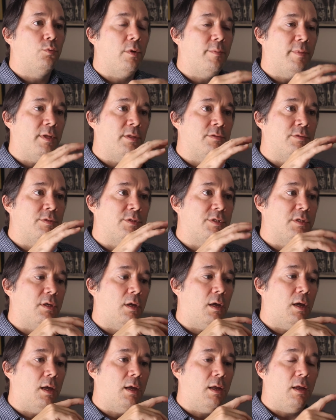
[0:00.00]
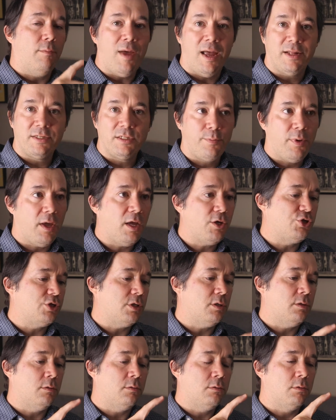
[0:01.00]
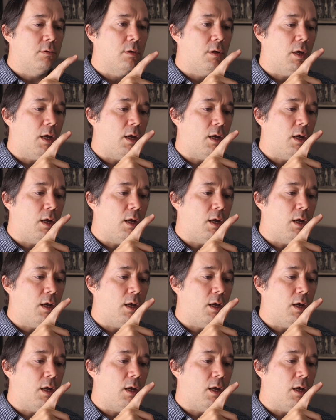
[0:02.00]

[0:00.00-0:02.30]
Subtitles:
women's emancipation,